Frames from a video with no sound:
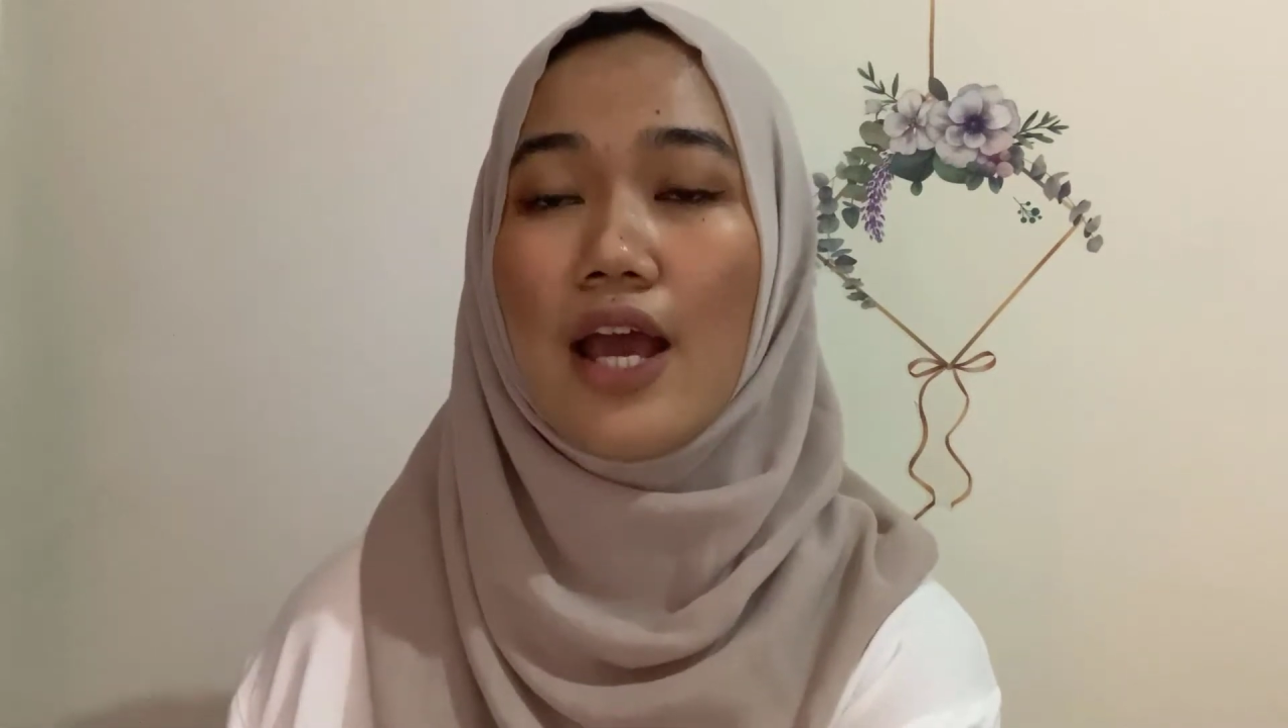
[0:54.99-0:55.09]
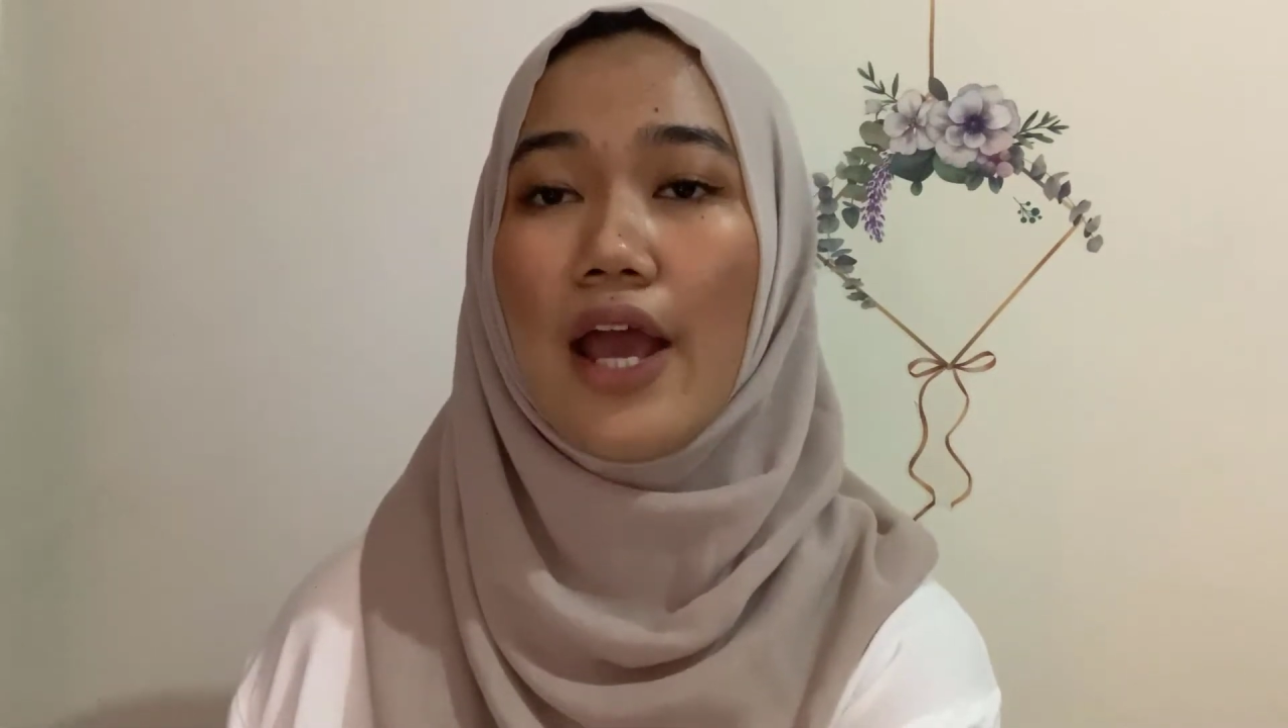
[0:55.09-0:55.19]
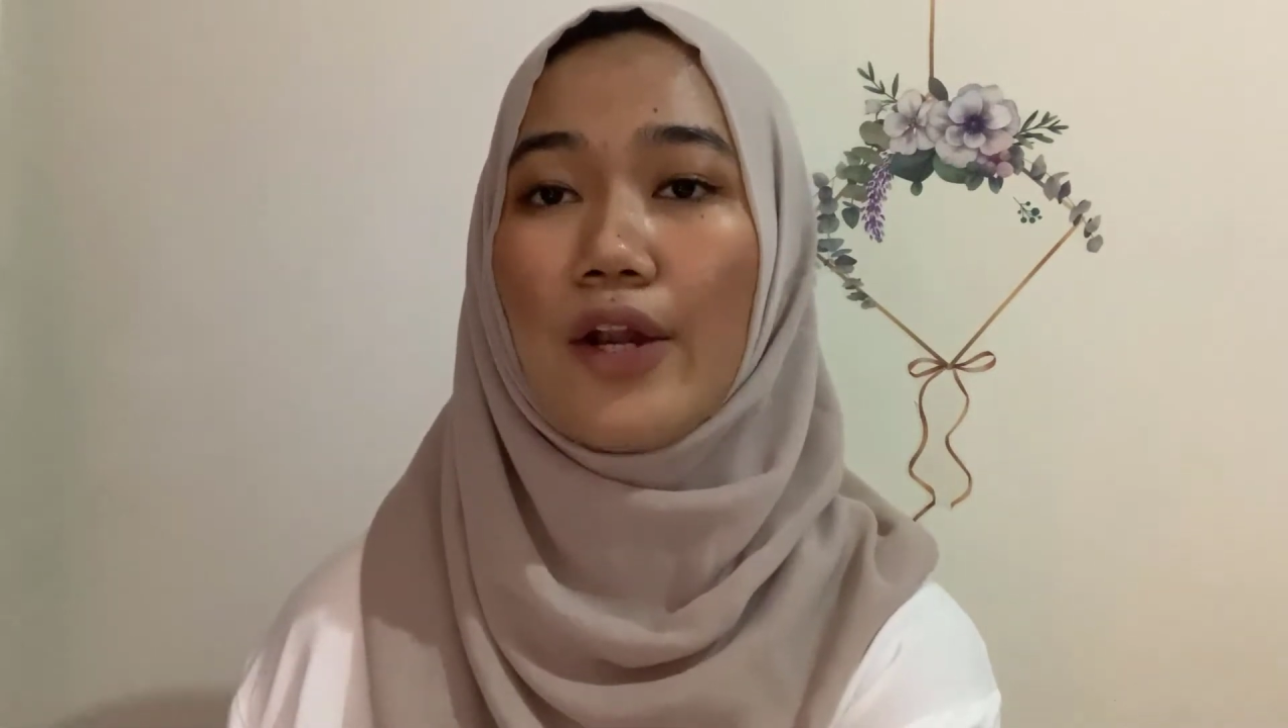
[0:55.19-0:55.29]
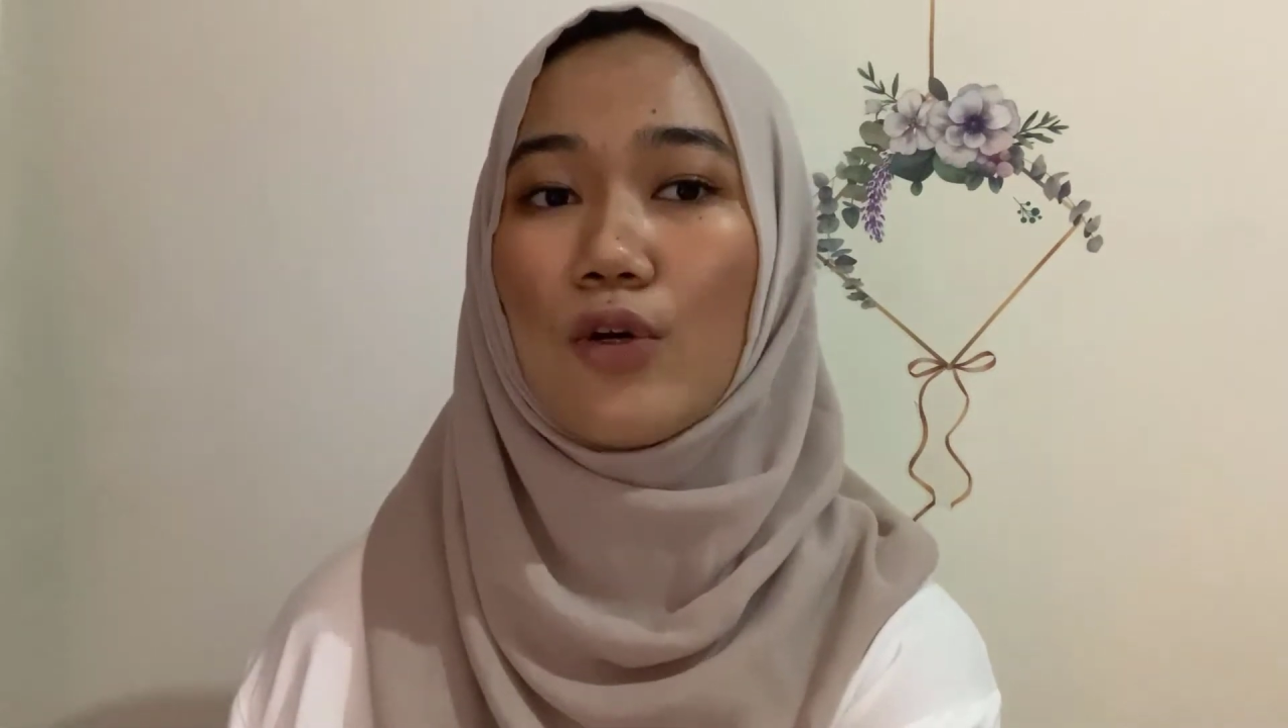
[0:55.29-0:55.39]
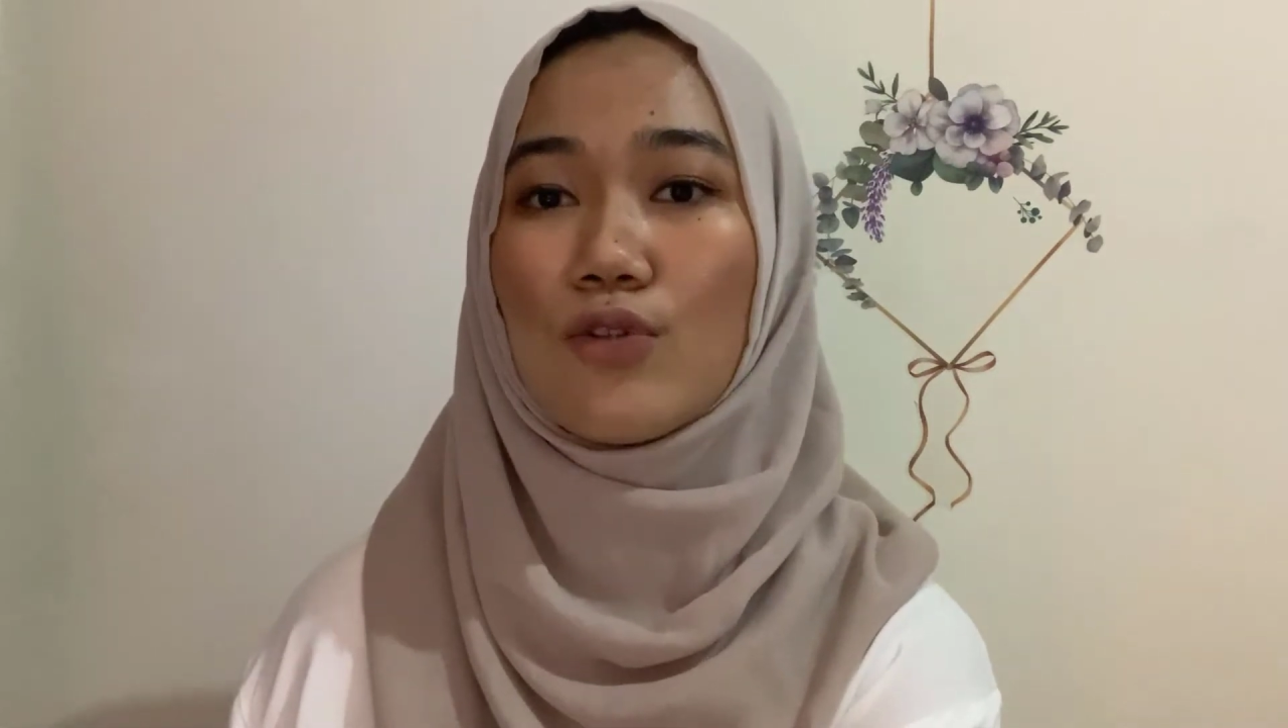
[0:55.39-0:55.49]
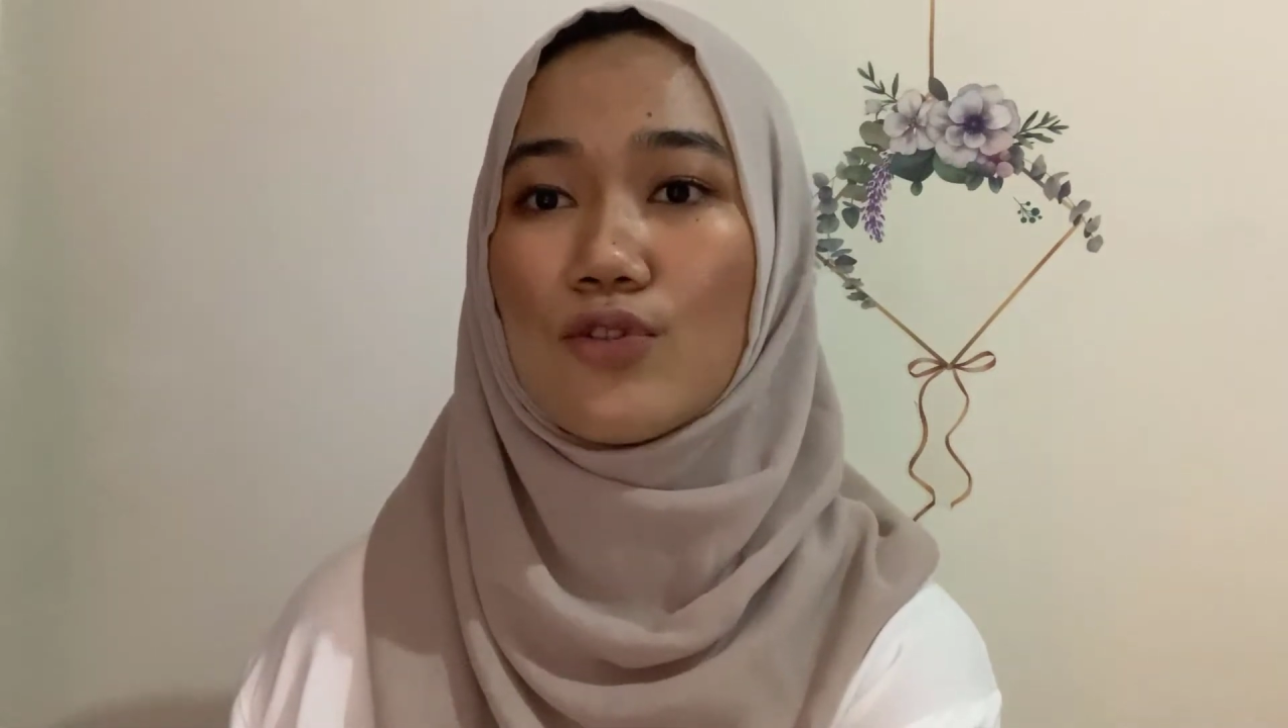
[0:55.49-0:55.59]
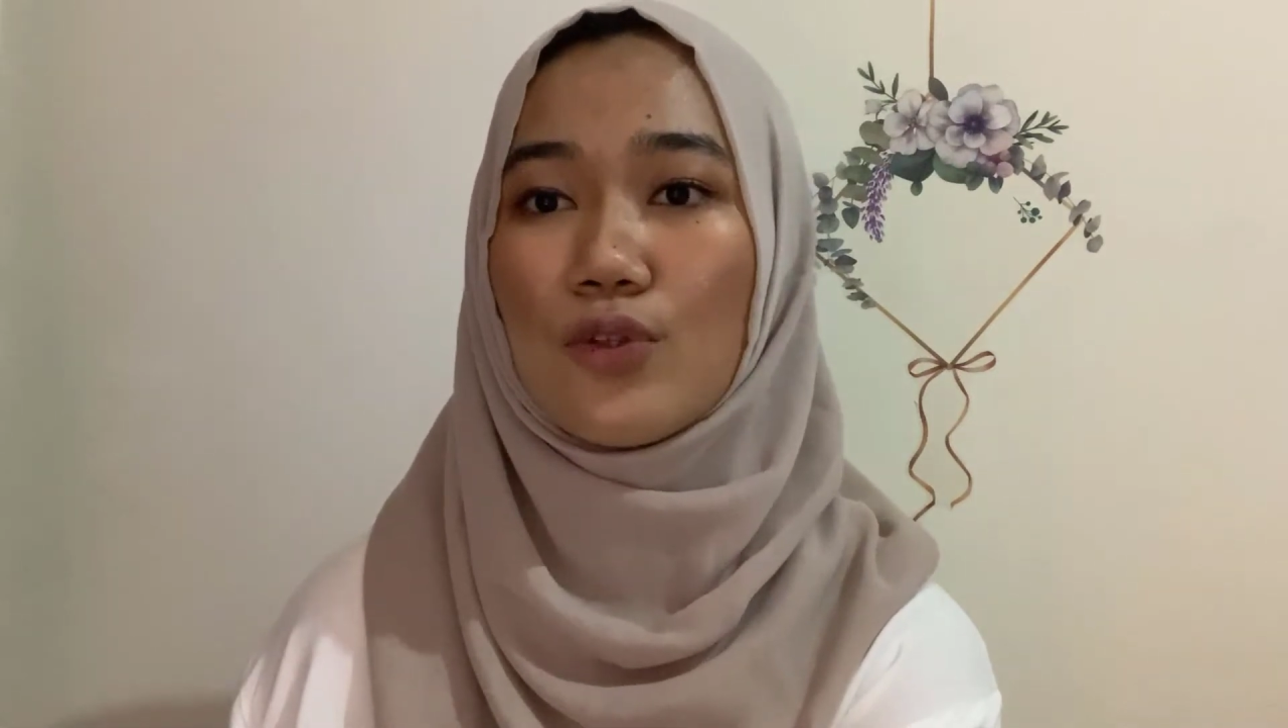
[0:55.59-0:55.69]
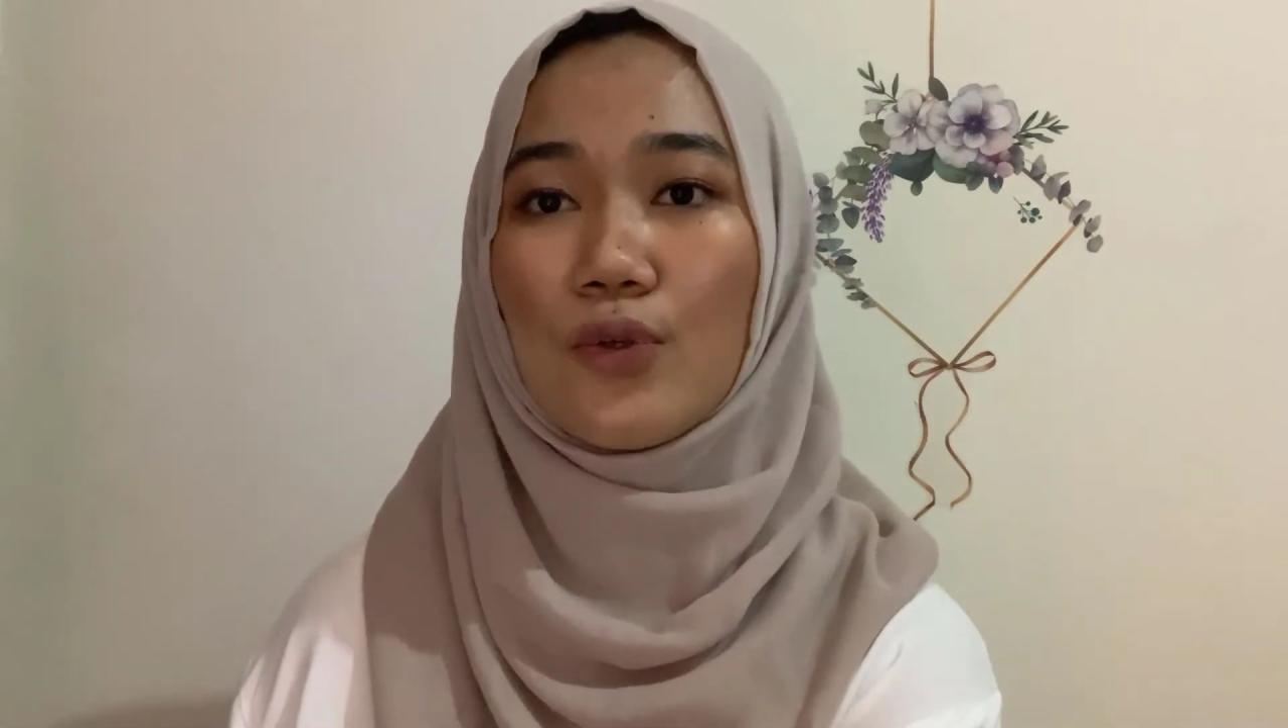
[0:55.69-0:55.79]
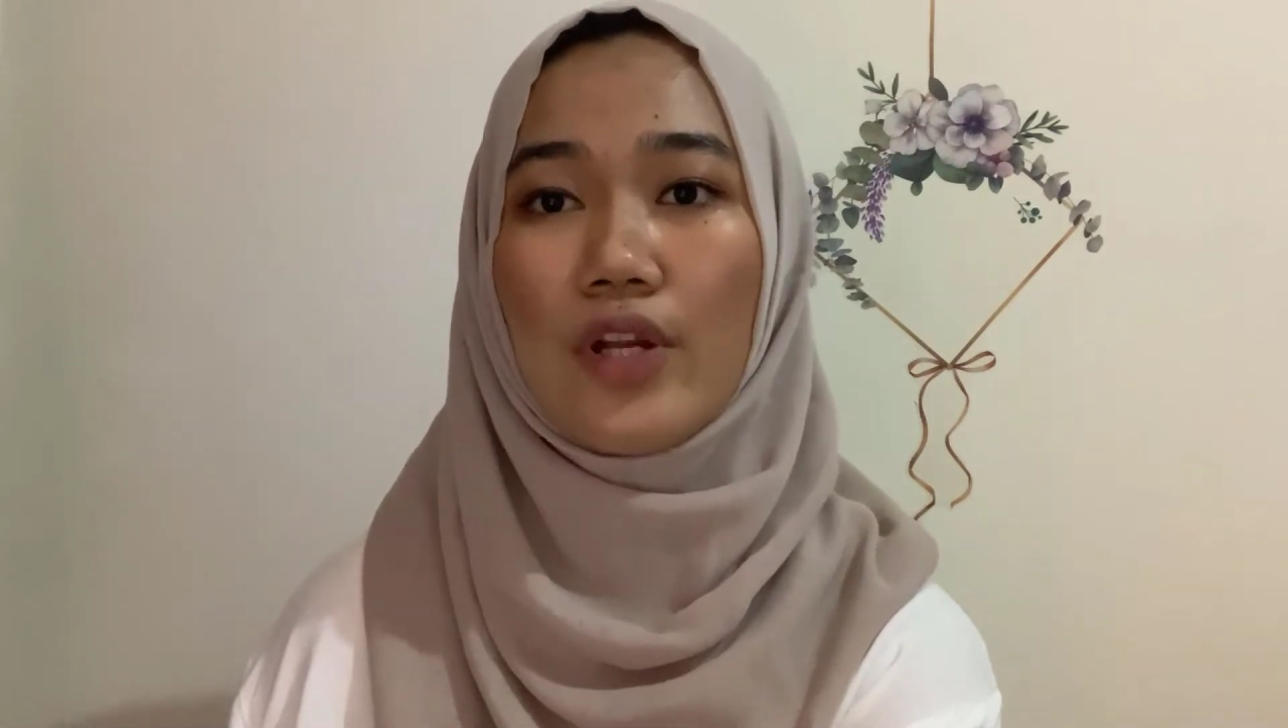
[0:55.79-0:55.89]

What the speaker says: And also